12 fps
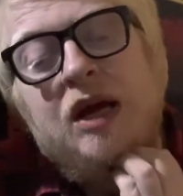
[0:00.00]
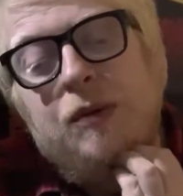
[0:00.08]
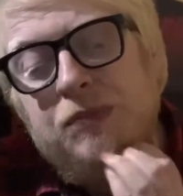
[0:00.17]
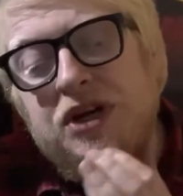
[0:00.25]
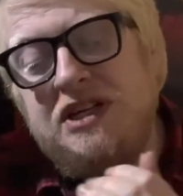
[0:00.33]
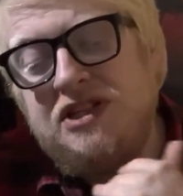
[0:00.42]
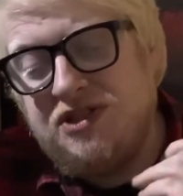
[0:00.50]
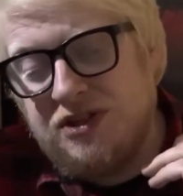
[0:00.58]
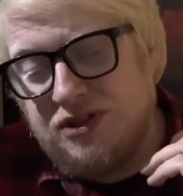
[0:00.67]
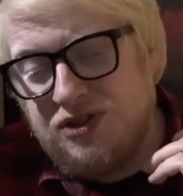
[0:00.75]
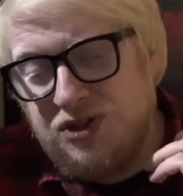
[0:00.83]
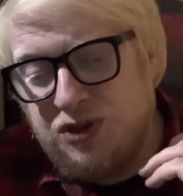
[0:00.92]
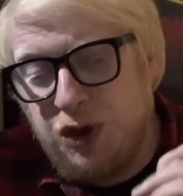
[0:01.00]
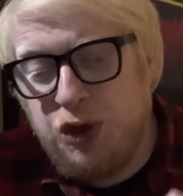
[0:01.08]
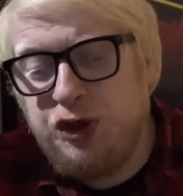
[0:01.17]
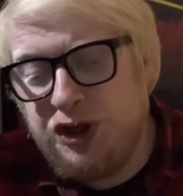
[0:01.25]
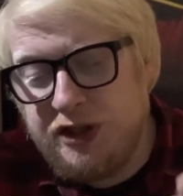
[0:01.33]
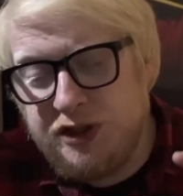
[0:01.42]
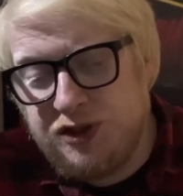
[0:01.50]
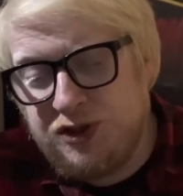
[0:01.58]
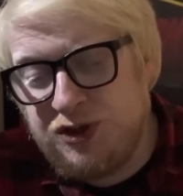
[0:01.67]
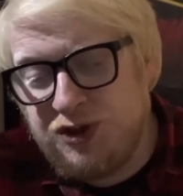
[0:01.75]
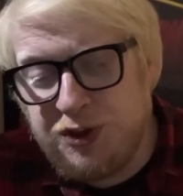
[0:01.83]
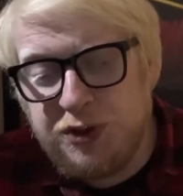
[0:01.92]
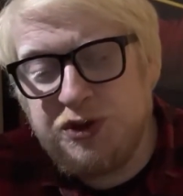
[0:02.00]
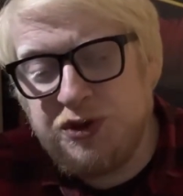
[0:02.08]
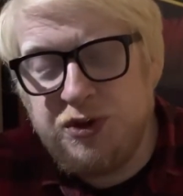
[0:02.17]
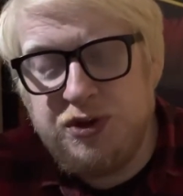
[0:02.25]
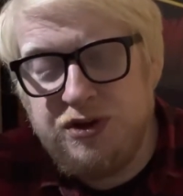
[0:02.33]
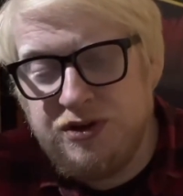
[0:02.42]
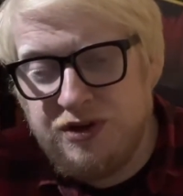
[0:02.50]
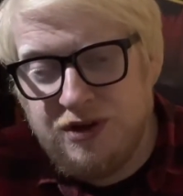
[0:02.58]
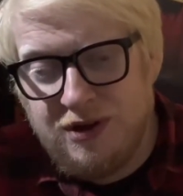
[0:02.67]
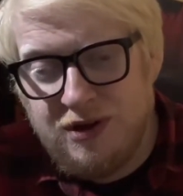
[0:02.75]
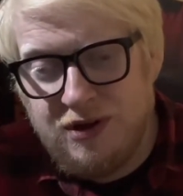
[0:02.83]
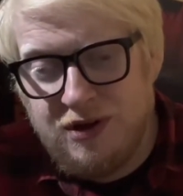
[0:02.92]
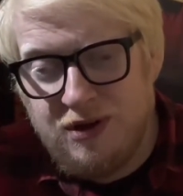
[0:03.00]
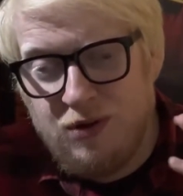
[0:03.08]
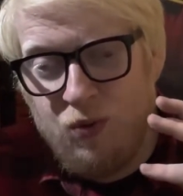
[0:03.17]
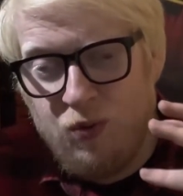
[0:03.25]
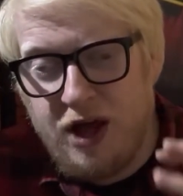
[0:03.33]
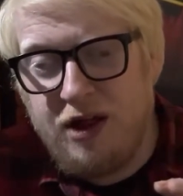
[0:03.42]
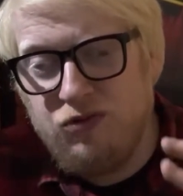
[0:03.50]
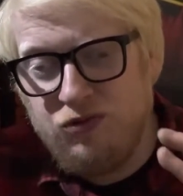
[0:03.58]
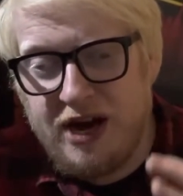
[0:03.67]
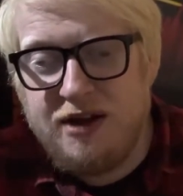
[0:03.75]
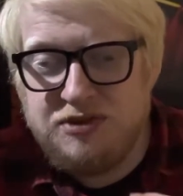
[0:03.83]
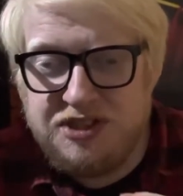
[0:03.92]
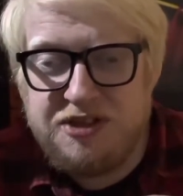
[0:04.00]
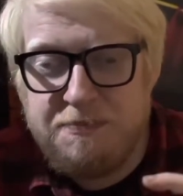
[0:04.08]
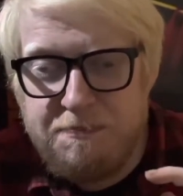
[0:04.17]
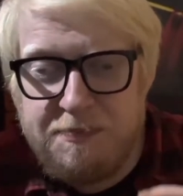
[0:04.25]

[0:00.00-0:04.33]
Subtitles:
But it's such a subtle, well-rounded and